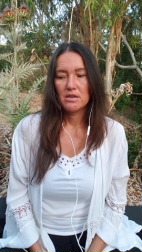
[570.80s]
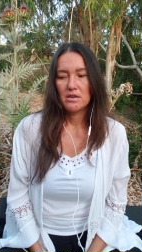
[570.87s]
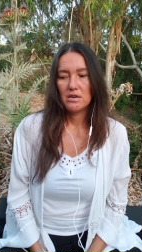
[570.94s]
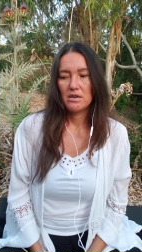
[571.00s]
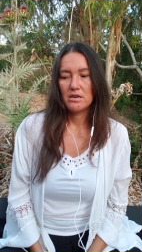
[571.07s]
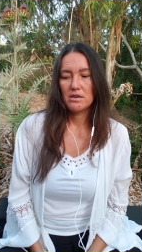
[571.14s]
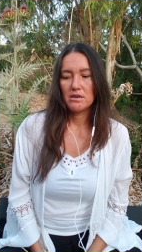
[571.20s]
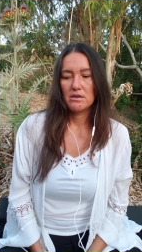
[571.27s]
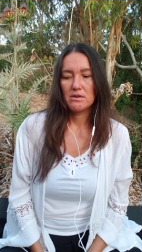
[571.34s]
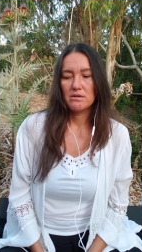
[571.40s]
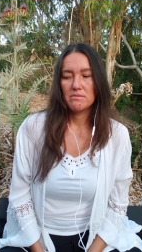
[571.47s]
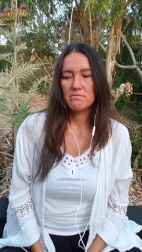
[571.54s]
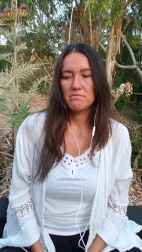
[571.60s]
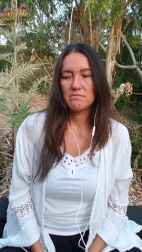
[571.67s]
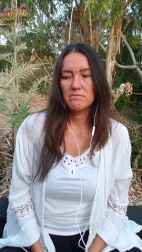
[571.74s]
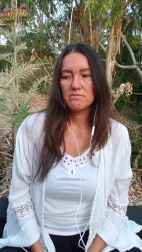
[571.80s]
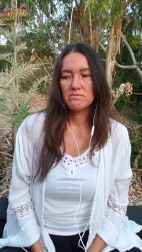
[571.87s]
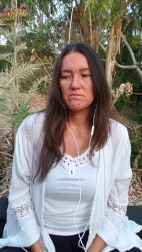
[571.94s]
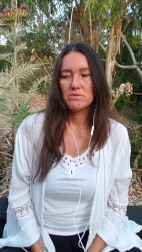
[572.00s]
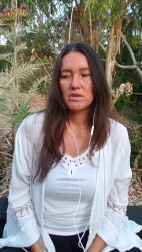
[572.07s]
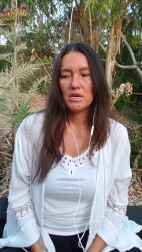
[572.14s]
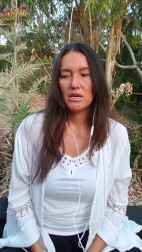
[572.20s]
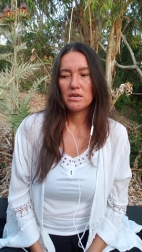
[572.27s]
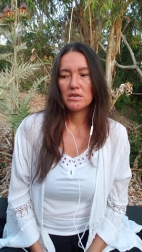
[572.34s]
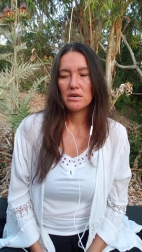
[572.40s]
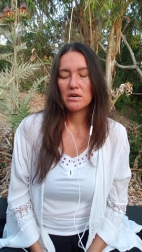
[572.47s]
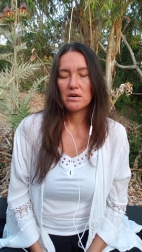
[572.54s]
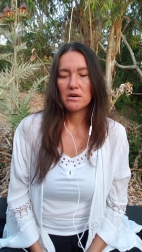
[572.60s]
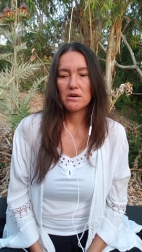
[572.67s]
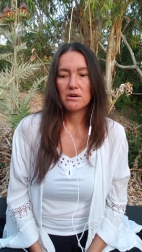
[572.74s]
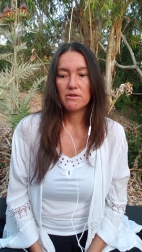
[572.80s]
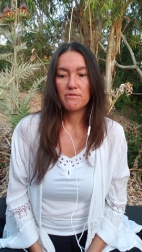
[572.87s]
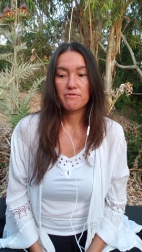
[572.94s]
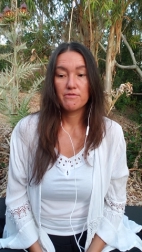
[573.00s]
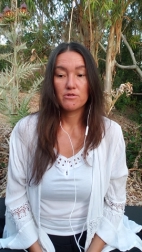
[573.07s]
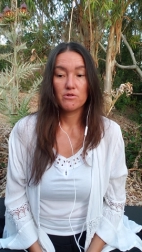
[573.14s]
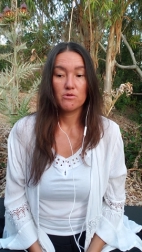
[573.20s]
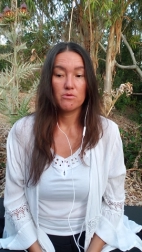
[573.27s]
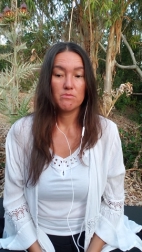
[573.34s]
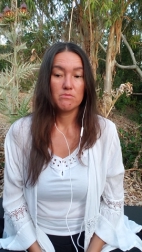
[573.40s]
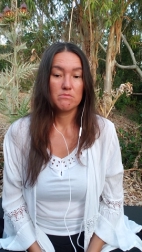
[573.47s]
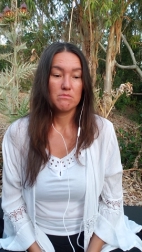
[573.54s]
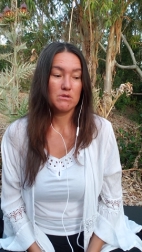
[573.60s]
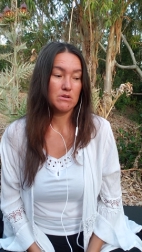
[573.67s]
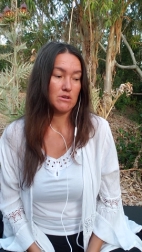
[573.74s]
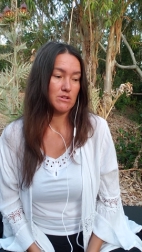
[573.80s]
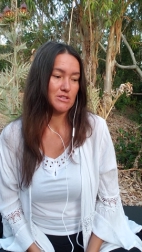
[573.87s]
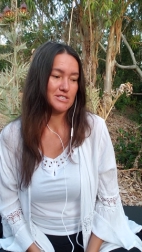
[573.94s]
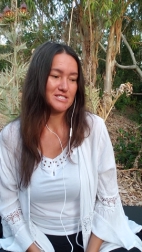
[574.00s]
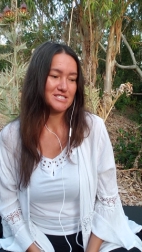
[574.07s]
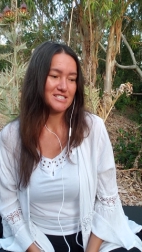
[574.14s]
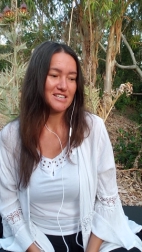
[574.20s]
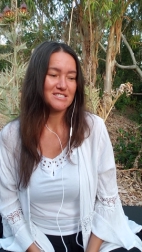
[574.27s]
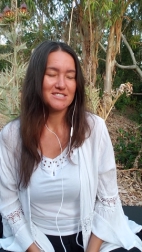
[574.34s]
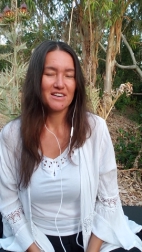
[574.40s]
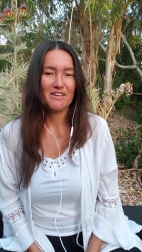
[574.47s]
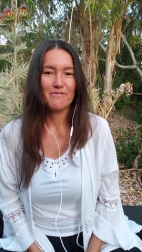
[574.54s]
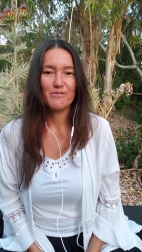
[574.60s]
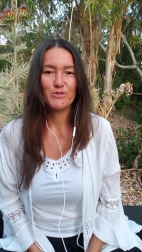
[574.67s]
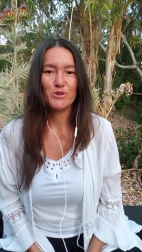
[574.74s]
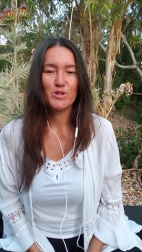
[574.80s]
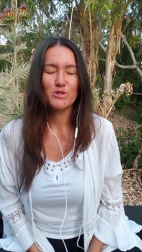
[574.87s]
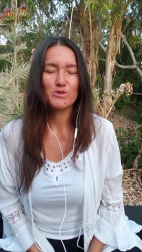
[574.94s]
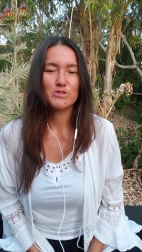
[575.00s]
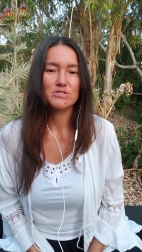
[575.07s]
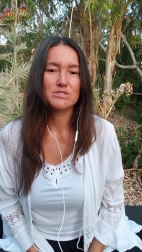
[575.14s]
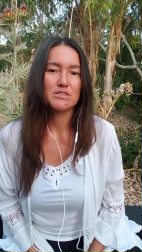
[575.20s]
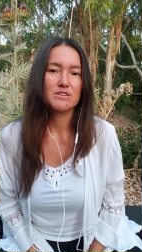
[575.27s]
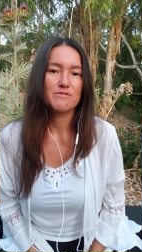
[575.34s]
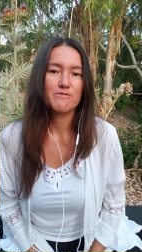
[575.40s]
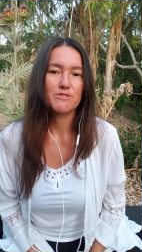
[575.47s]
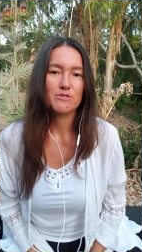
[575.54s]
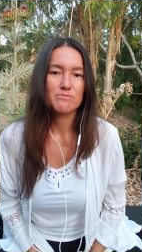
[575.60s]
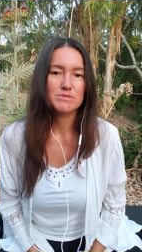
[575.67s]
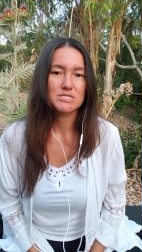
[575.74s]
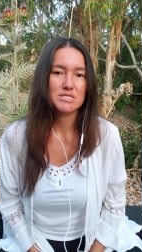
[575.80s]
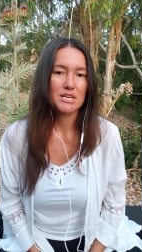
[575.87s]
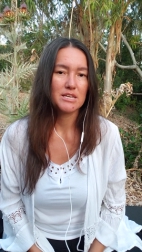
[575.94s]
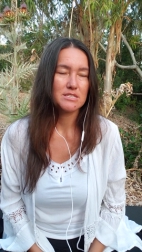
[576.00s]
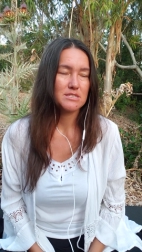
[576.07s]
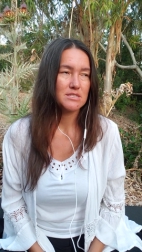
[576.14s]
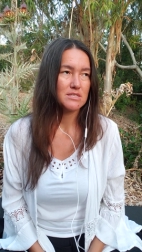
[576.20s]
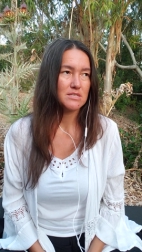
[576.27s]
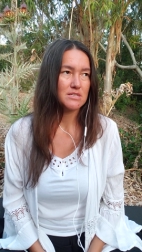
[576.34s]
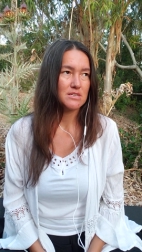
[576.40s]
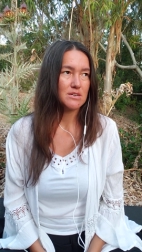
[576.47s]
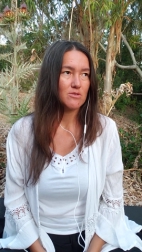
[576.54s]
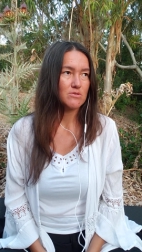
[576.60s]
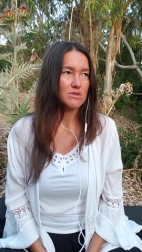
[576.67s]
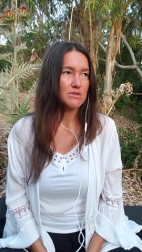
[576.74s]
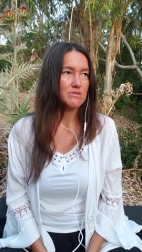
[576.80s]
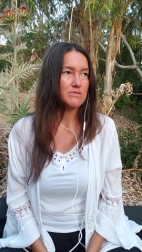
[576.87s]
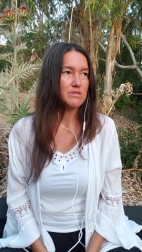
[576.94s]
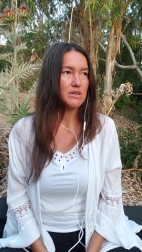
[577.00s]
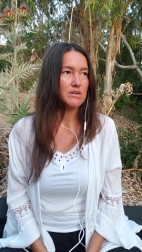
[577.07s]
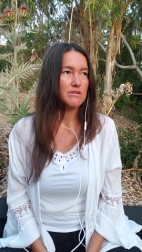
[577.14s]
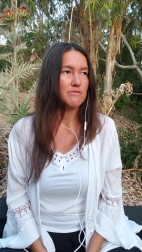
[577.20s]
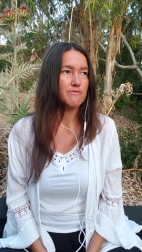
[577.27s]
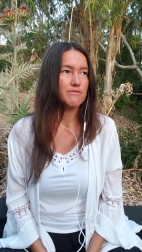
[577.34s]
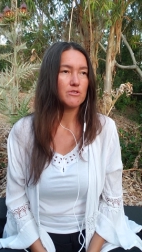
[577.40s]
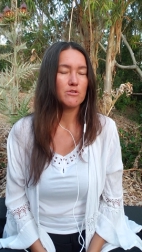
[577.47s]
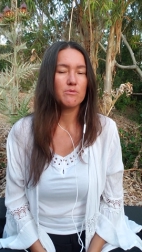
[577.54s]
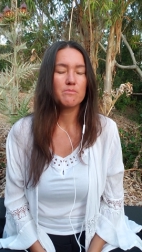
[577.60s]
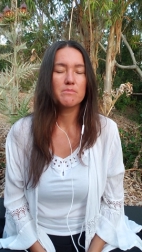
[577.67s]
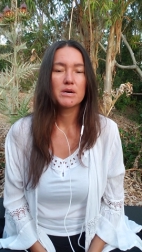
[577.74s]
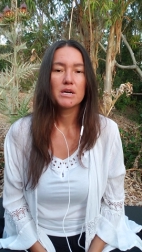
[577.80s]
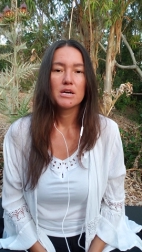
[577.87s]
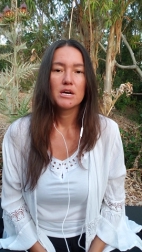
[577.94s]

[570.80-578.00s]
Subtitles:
are from let's say devil, or they're from Satan, or they're from